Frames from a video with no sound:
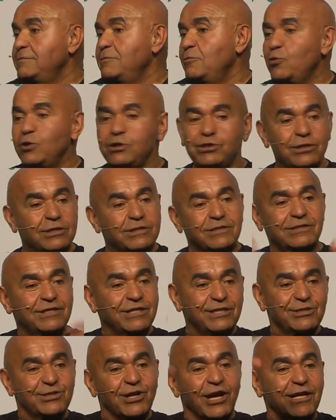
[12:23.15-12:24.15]
We just
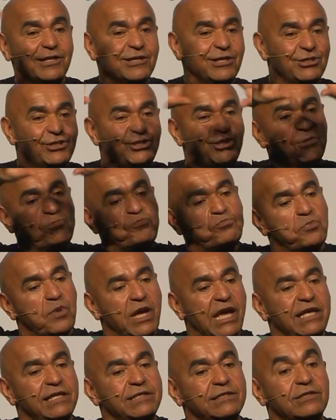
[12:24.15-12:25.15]
designed the chip
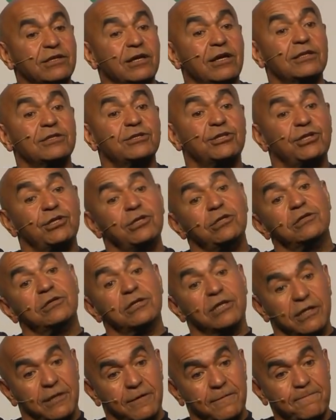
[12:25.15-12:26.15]
based on
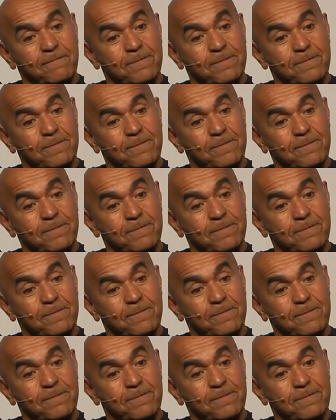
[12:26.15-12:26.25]
theory.